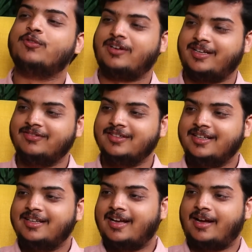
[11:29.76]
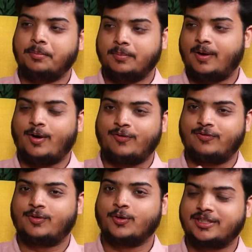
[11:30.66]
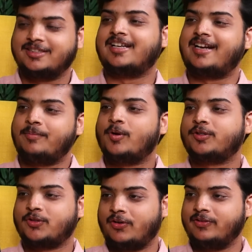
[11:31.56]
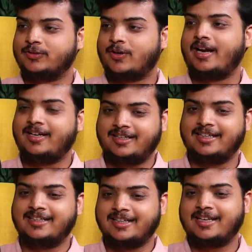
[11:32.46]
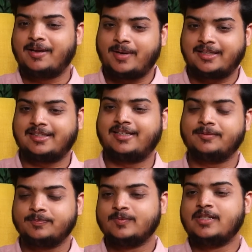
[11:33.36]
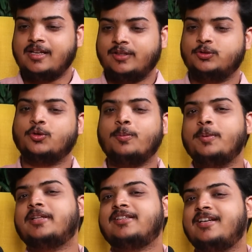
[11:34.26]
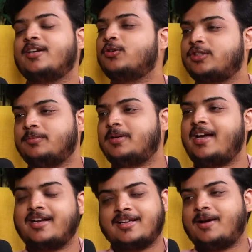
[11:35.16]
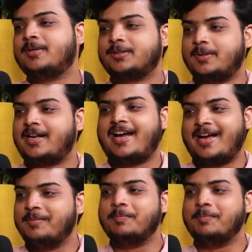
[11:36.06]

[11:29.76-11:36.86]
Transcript: to 5. Of questions that I am not solving. So I treated them as like, jo bhi bande ne question banaya, kya mast banaya, I am